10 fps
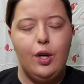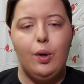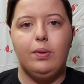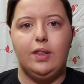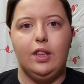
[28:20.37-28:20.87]

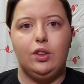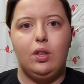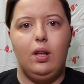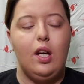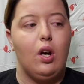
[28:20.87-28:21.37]
who
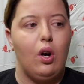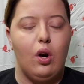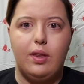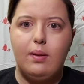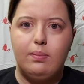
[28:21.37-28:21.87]
potentially
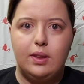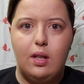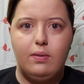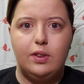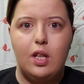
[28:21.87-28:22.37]
hurt
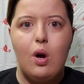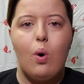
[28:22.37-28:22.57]
themselves